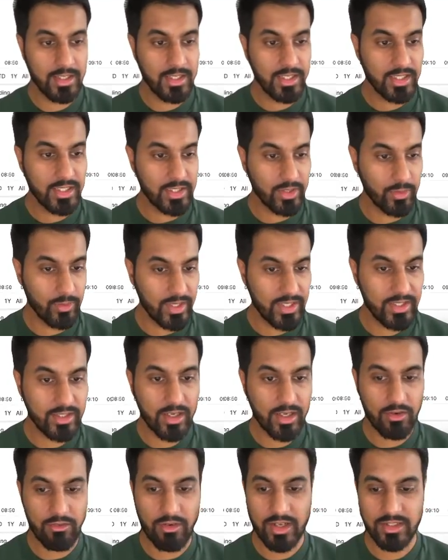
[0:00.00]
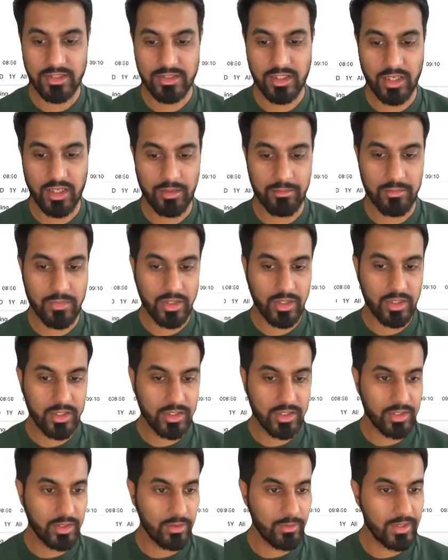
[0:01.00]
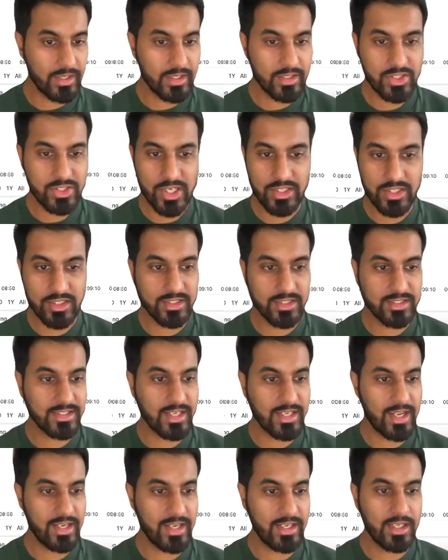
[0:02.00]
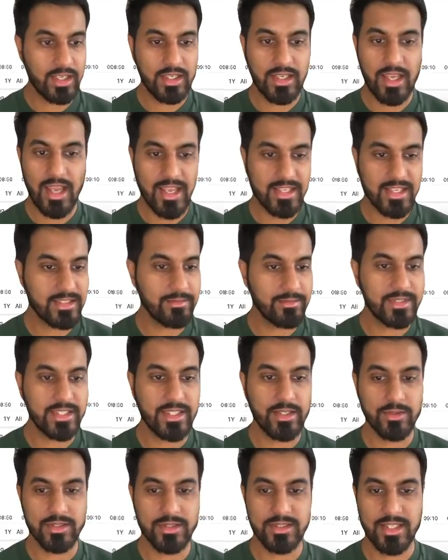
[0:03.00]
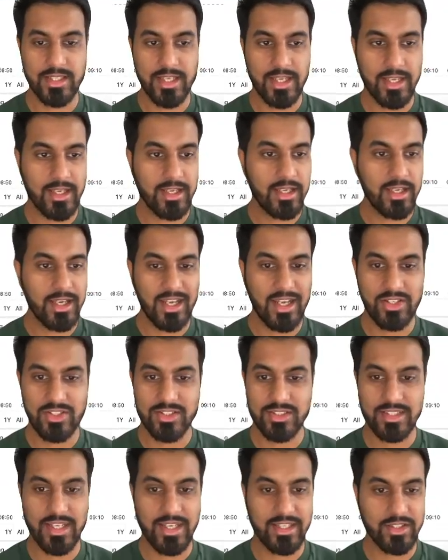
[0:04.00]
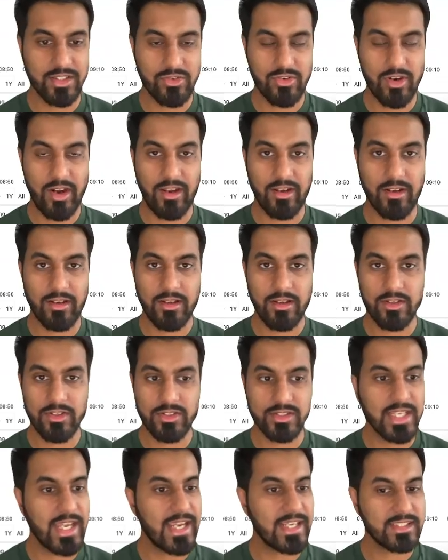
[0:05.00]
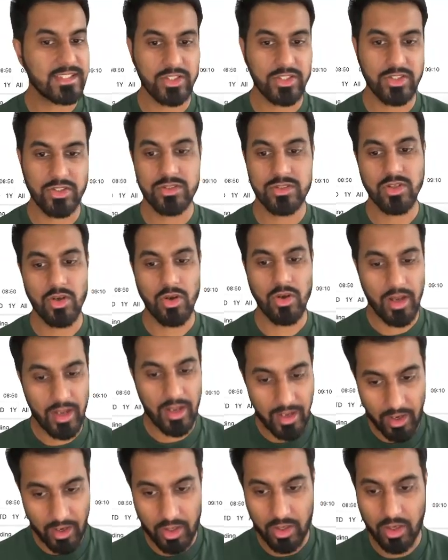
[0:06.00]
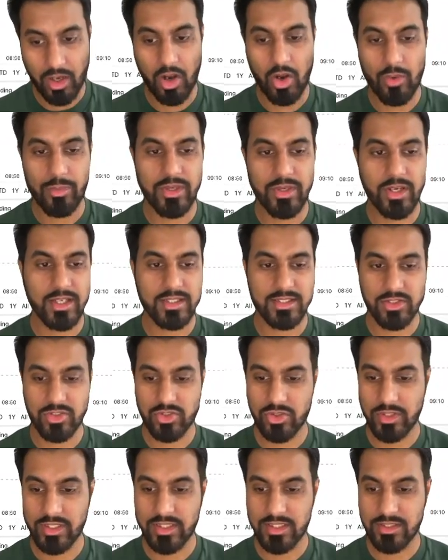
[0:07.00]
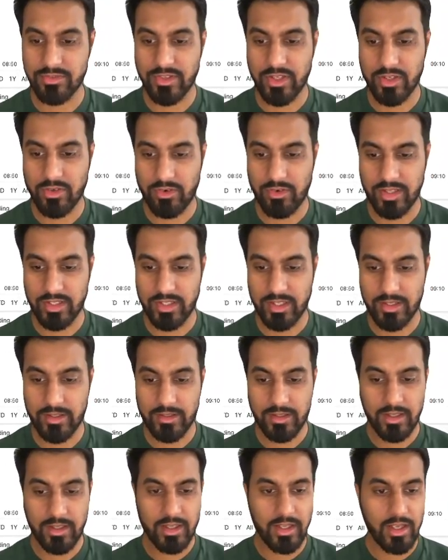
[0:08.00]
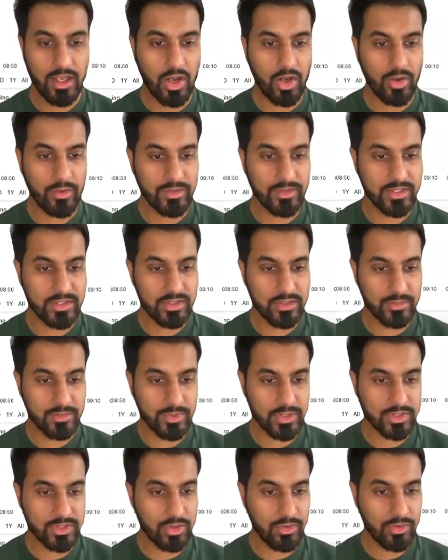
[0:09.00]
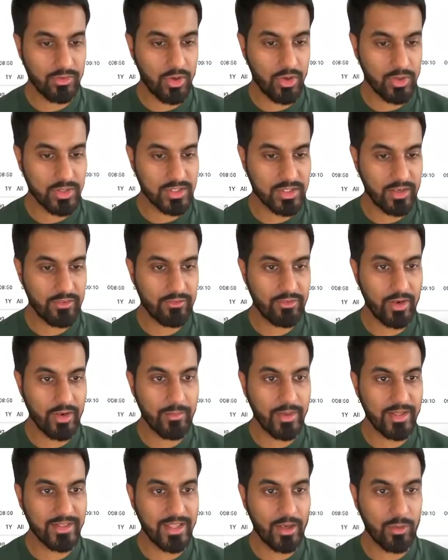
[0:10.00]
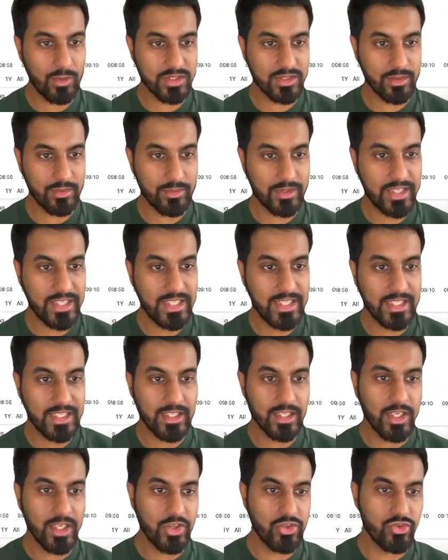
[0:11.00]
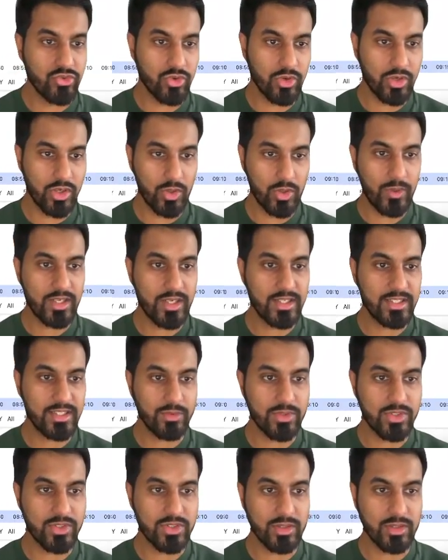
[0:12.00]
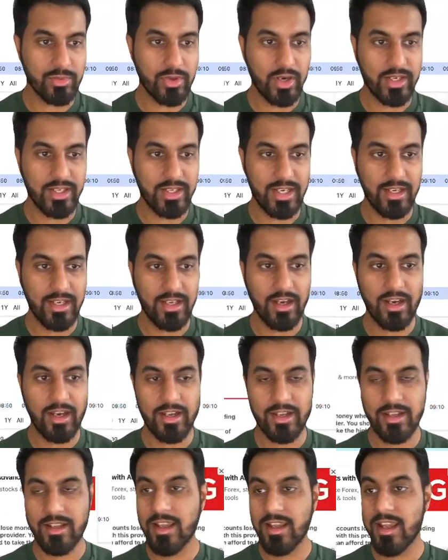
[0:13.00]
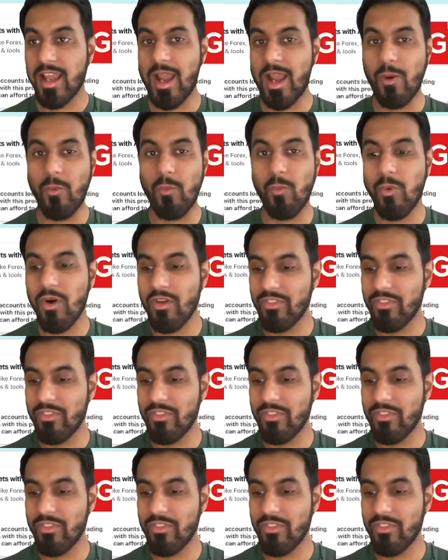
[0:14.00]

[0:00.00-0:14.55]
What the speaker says: They were in our right time, they were changing the state, SMT was there, and just take the trade, just execute. So I hope you guys enjoyed this video right there. This is my sort of lower time frame, and that was the key draw on liquidity, which is the prior daily high. And one